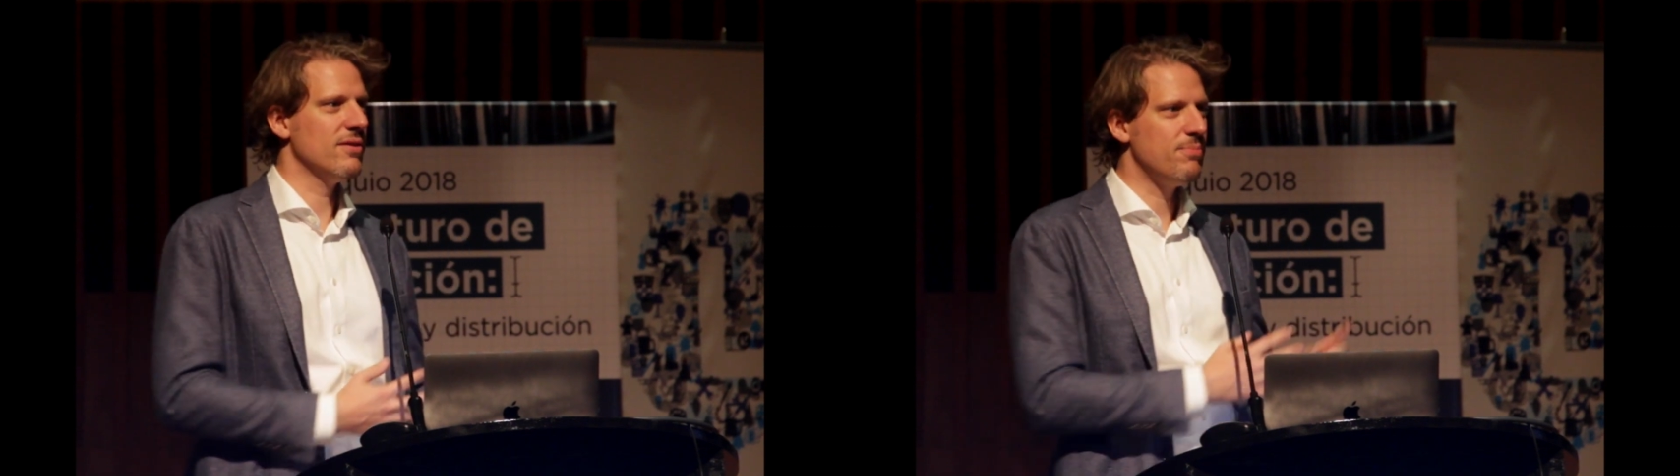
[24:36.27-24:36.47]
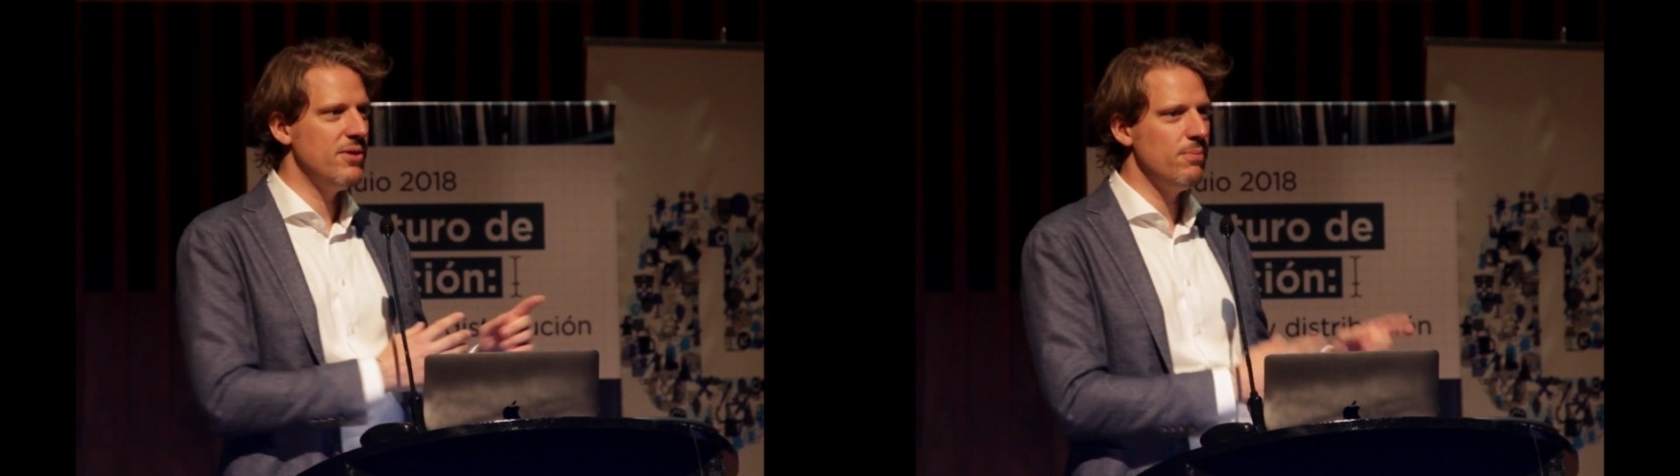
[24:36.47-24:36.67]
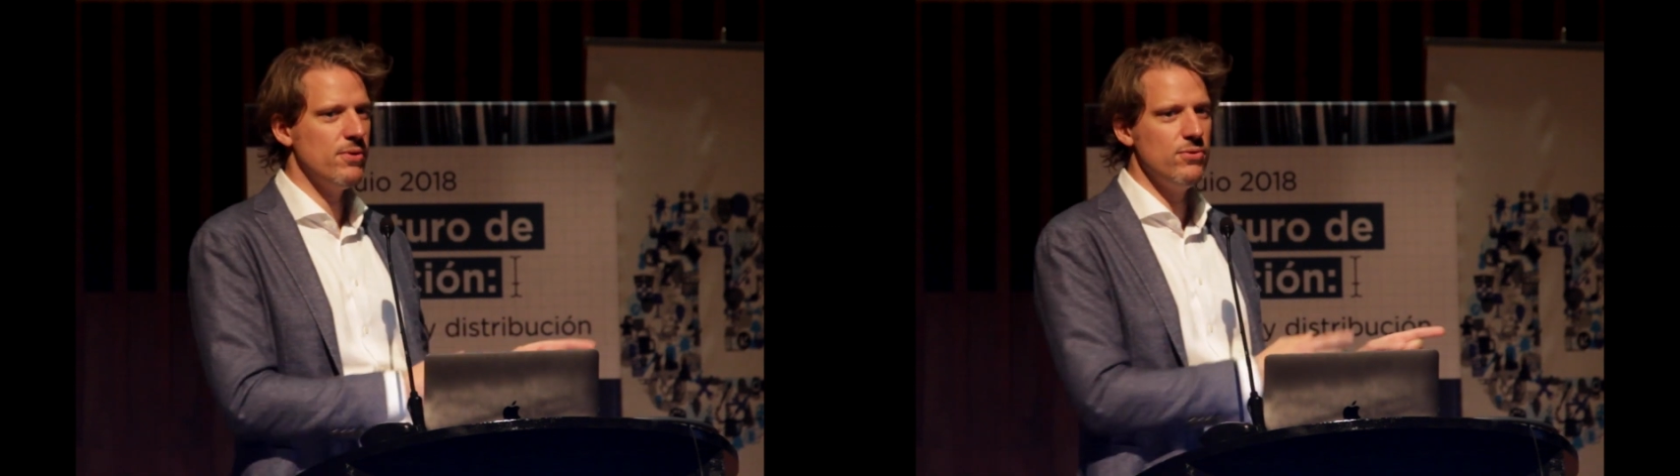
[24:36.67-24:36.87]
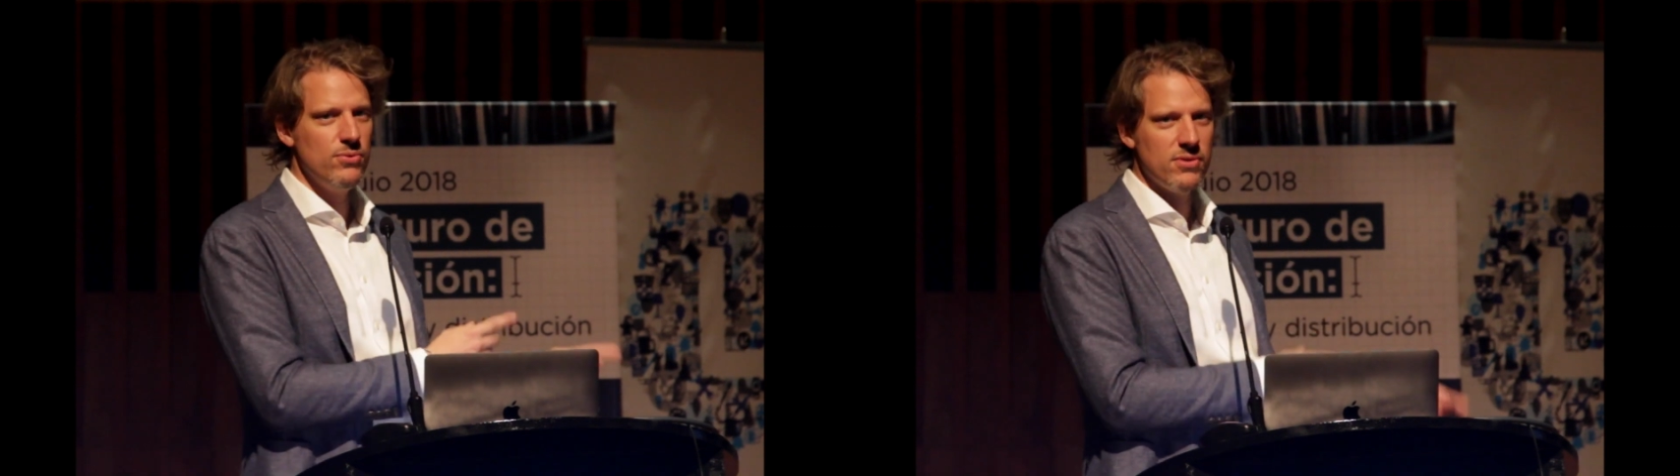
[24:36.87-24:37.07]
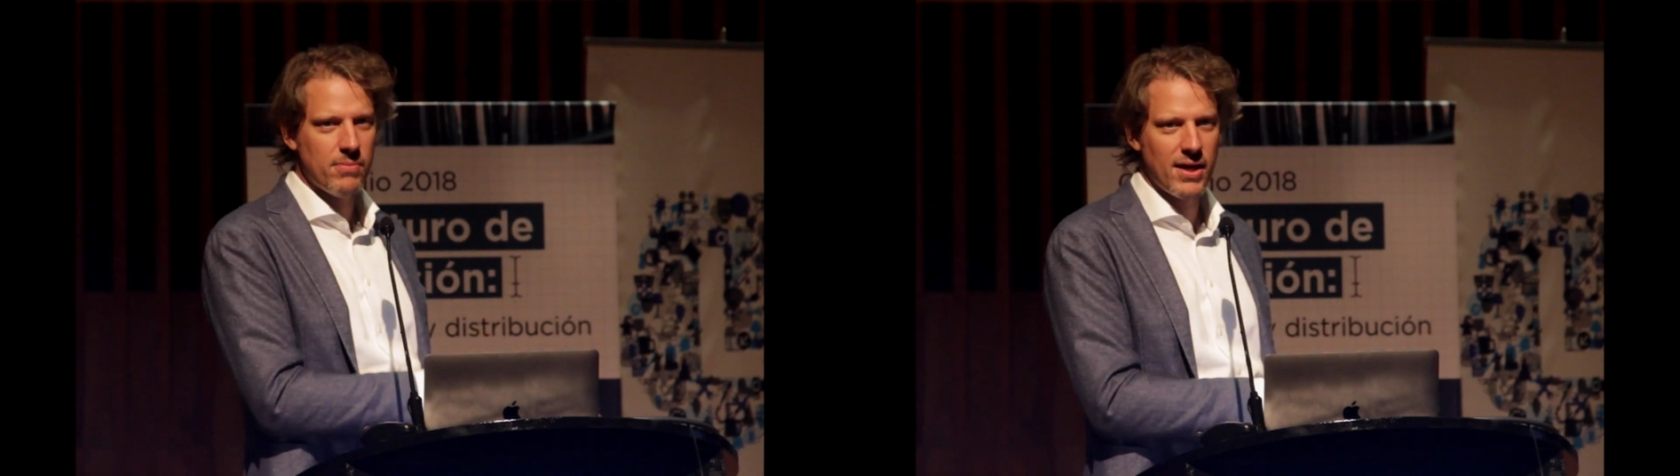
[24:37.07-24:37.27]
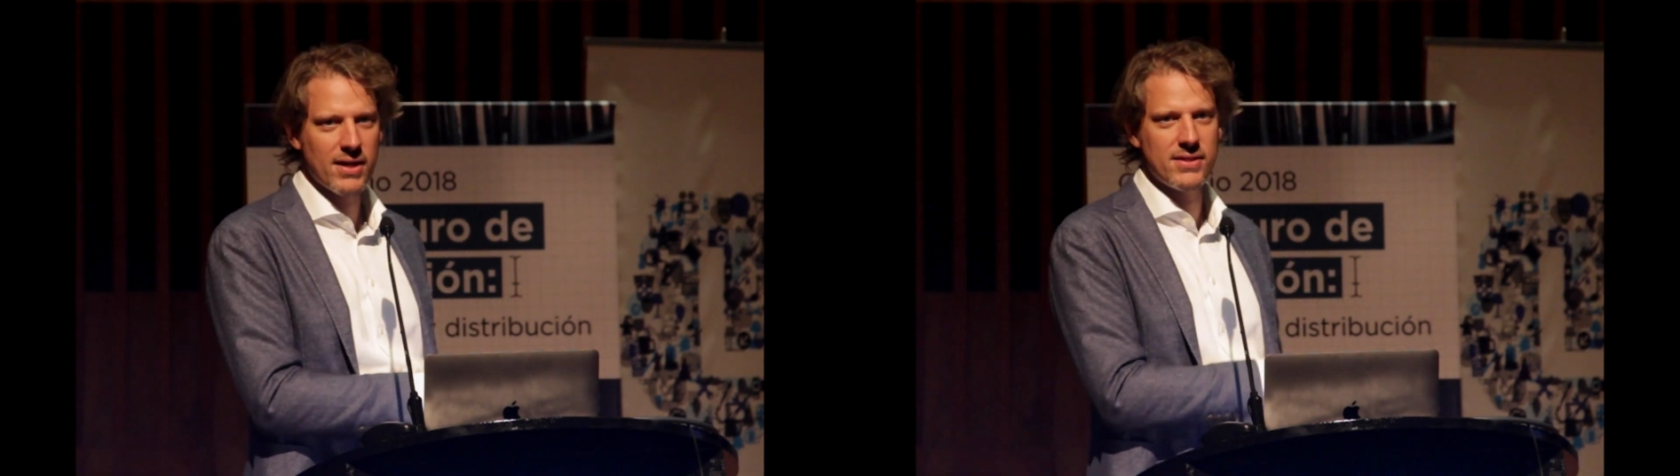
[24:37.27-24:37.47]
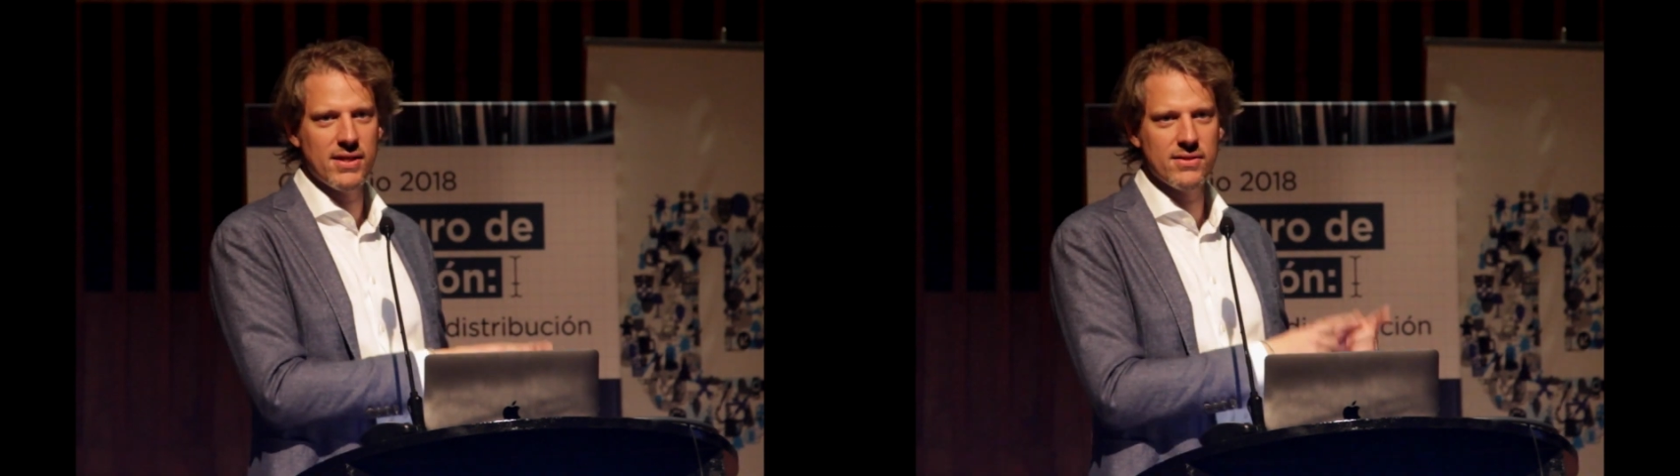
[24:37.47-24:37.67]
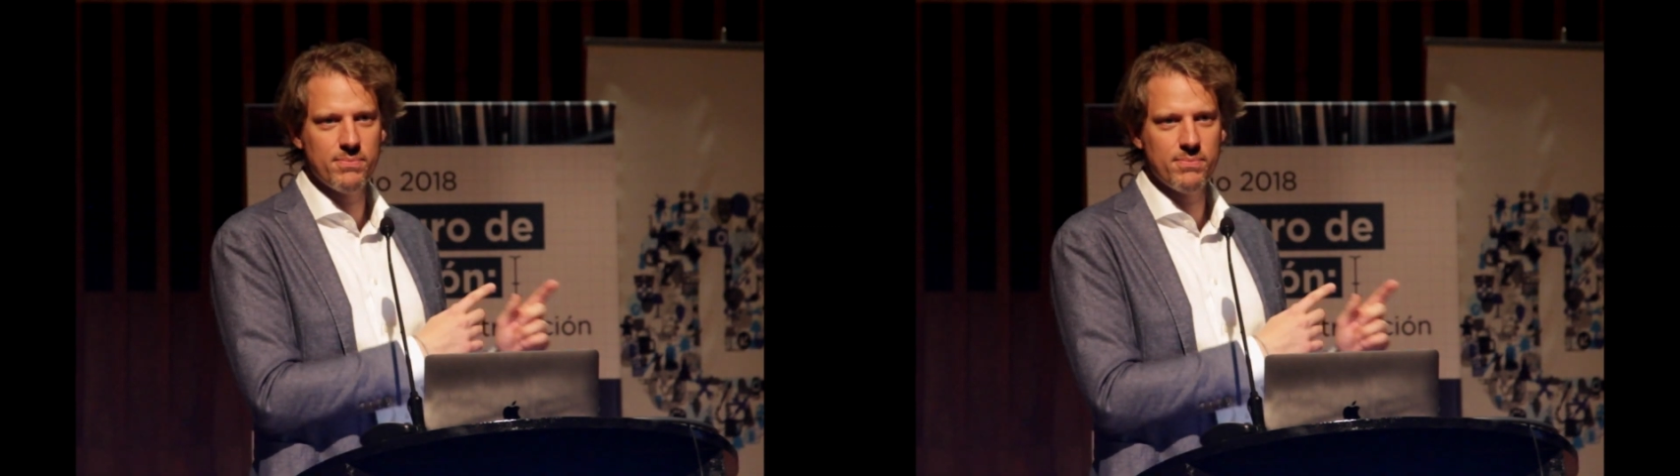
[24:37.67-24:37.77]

The people who do the marketing,